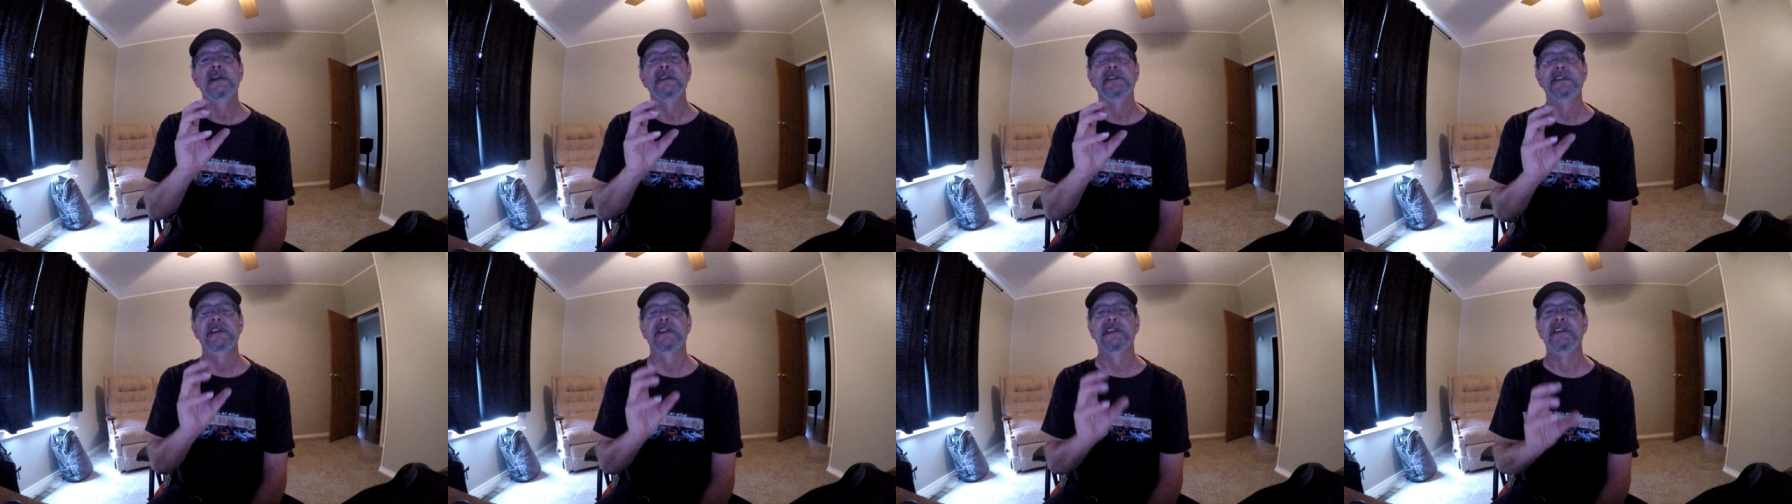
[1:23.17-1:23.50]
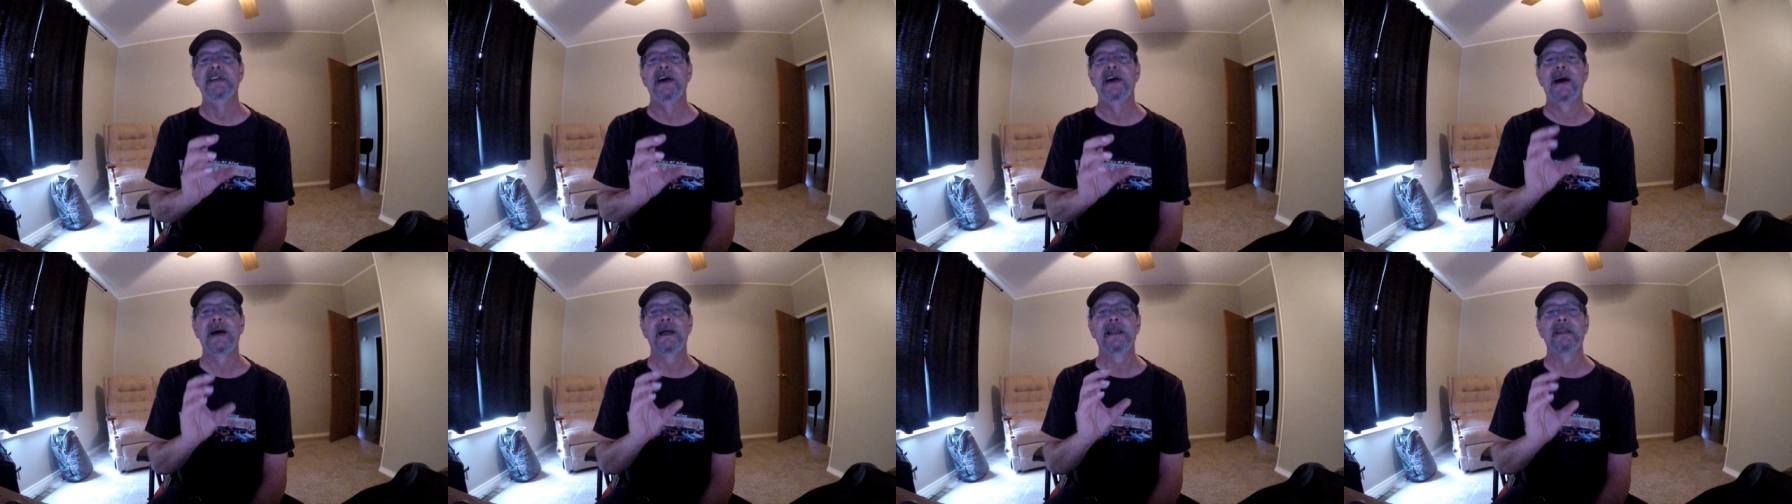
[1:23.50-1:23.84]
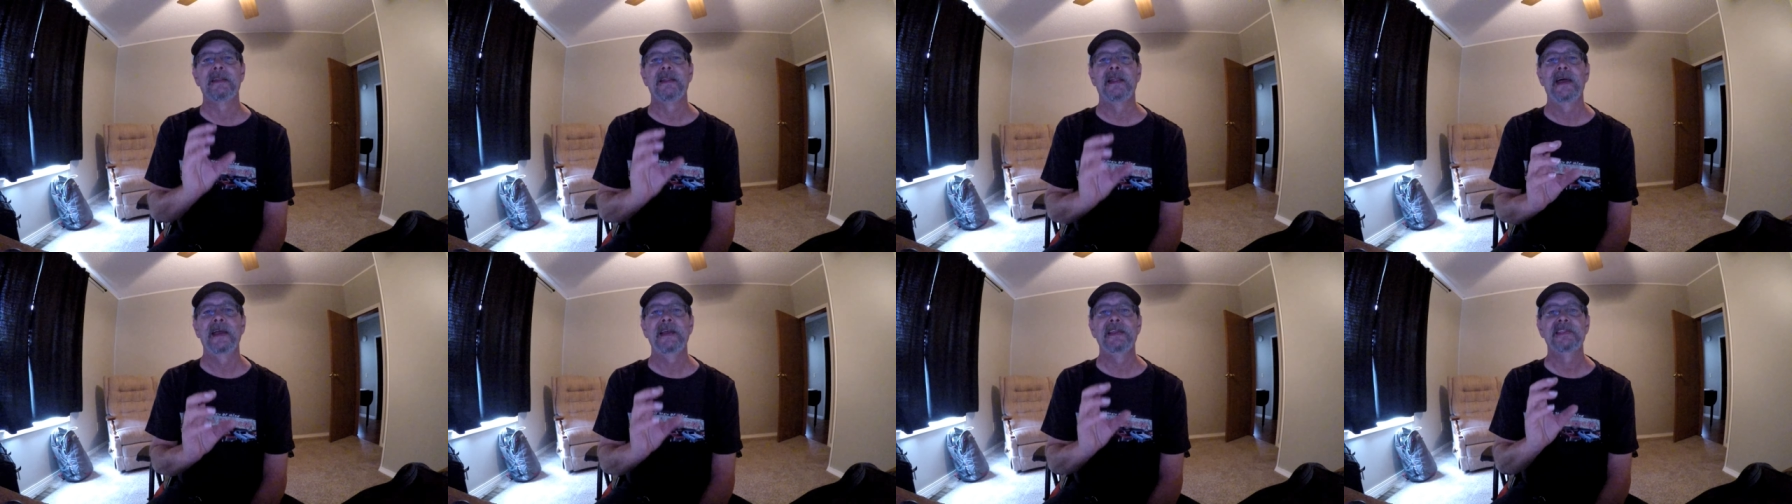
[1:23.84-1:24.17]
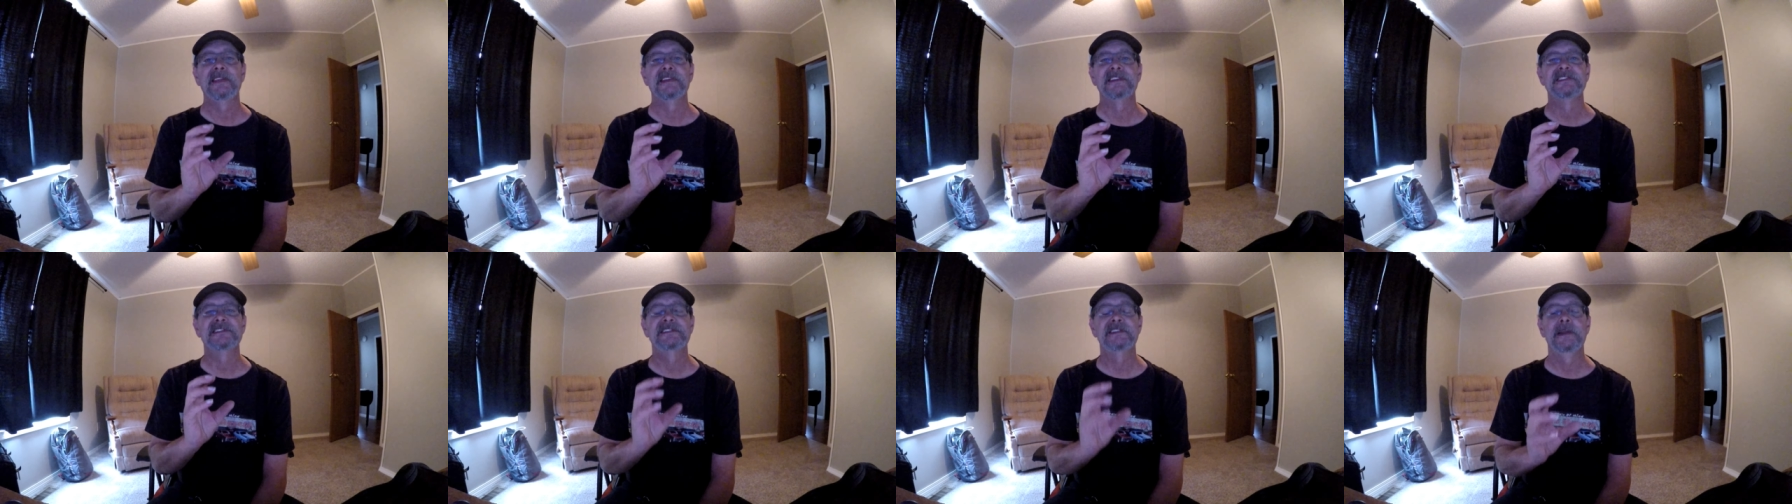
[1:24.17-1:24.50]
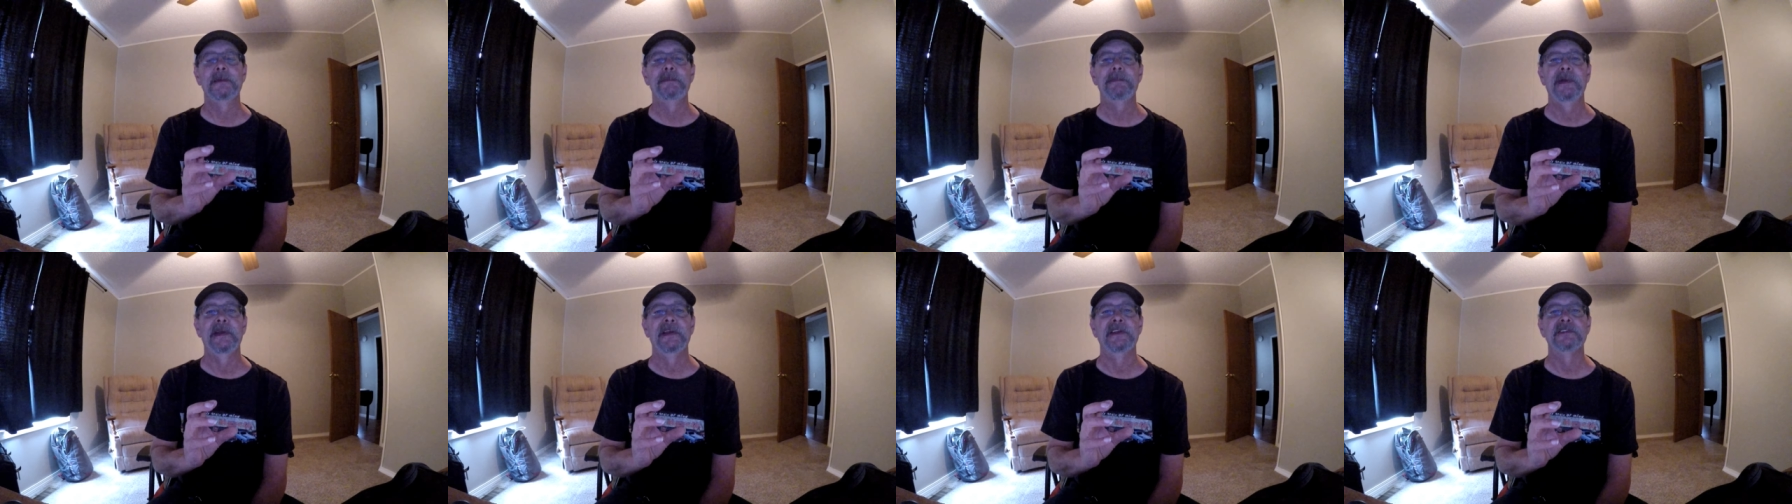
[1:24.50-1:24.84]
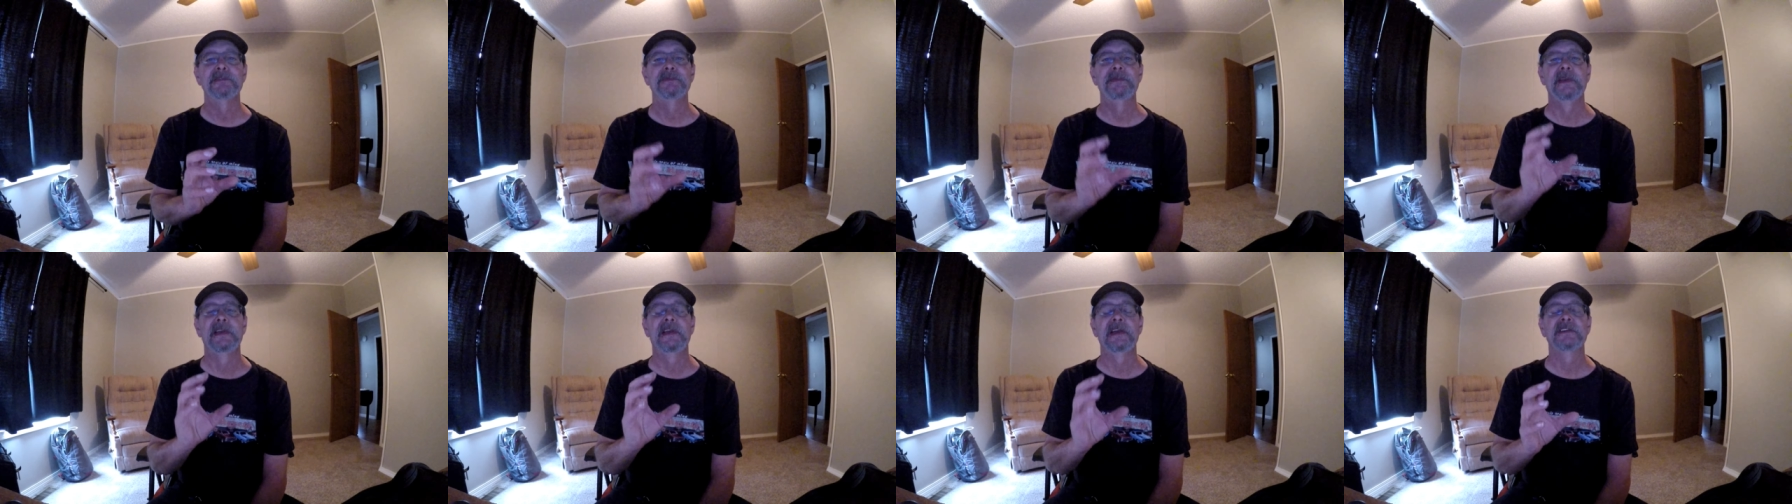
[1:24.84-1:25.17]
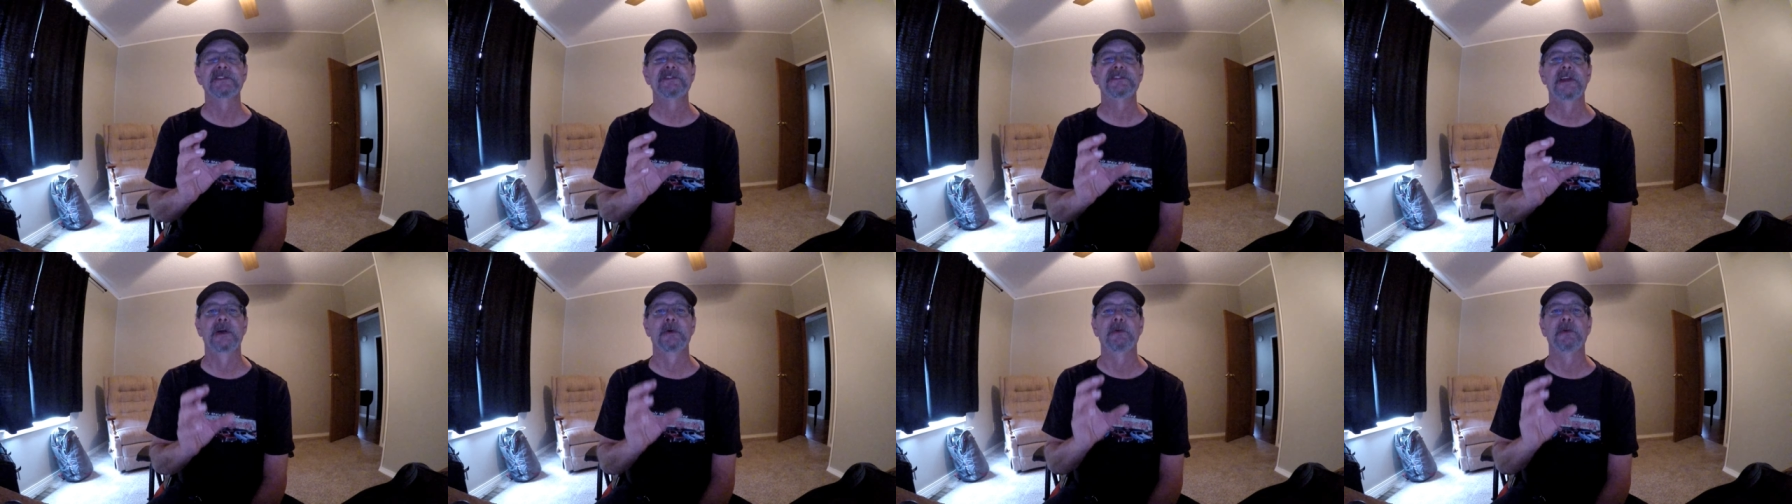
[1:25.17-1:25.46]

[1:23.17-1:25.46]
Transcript: did not like the slip-ins because they